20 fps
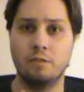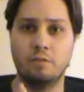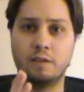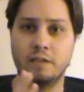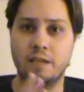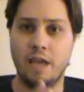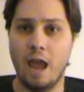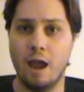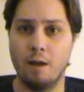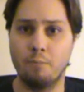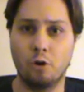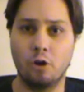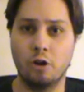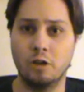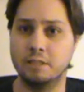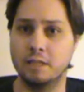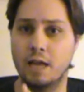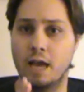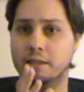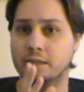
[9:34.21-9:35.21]
the camera
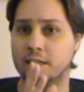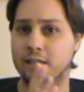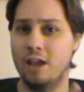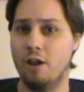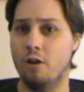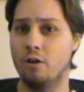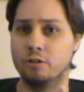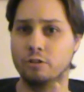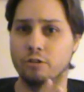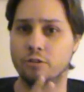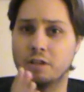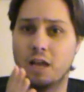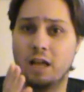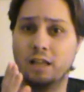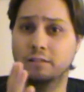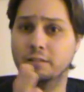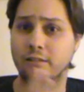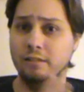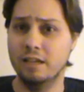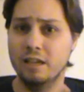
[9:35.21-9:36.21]
is on the characters
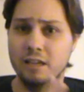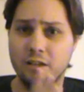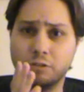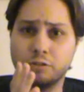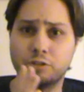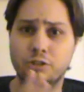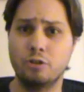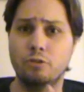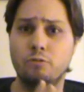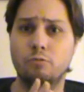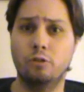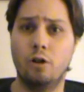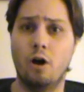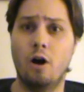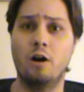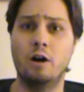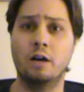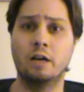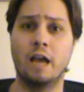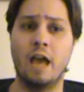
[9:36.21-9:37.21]
a little too
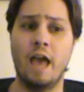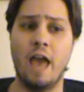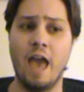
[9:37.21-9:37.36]
long